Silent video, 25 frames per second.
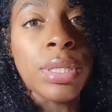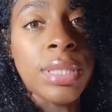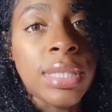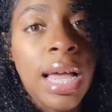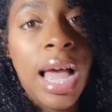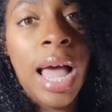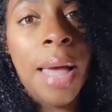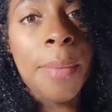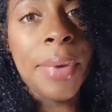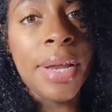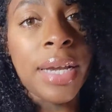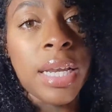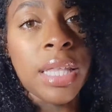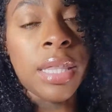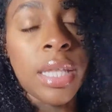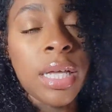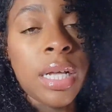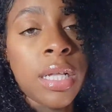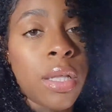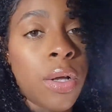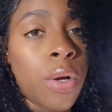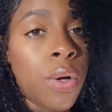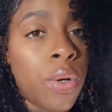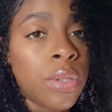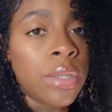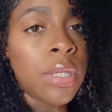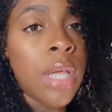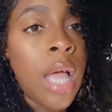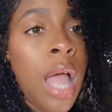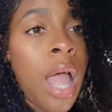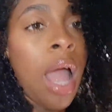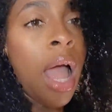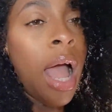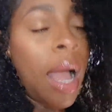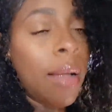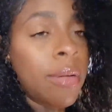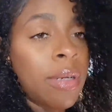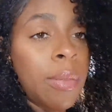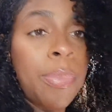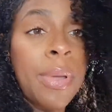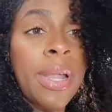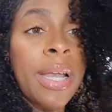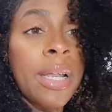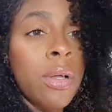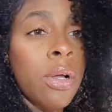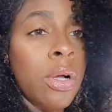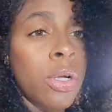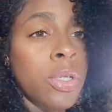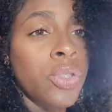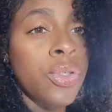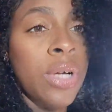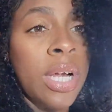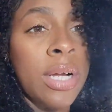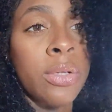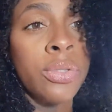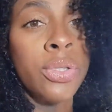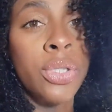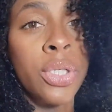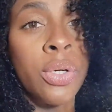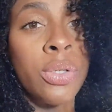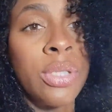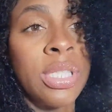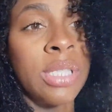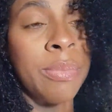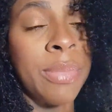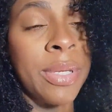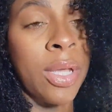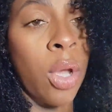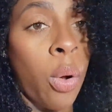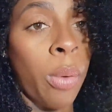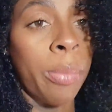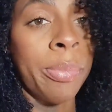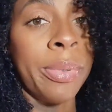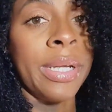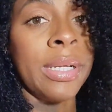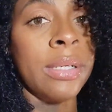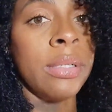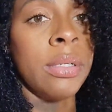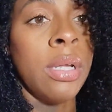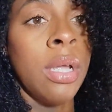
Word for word: time anything closed. I'm depending on Trader Joe's to be open.